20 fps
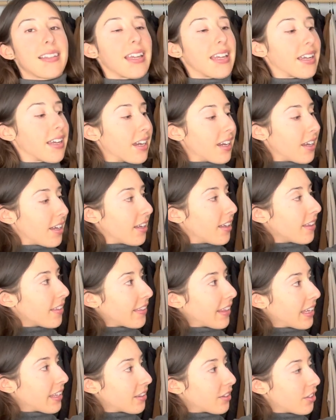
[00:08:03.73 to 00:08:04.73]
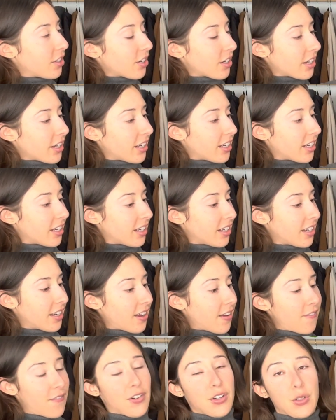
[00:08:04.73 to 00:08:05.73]
Like, they look,
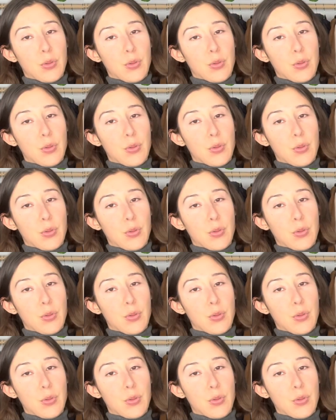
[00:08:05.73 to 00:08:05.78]
for